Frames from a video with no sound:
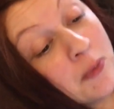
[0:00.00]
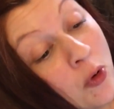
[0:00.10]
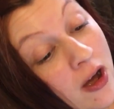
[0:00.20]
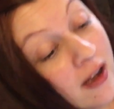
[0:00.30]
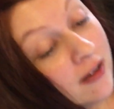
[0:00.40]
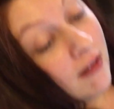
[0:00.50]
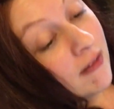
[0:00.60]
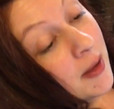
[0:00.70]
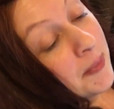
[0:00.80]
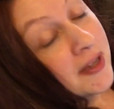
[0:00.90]
more.
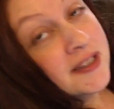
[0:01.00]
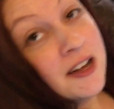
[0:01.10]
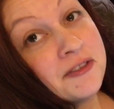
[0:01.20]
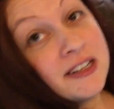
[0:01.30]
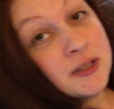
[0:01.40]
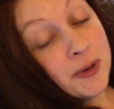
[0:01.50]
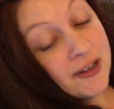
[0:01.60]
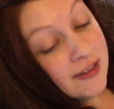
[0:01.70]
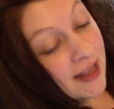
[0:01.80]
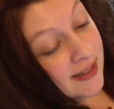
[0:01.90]
What? Because I
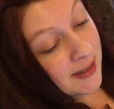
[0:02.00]
retweeted that.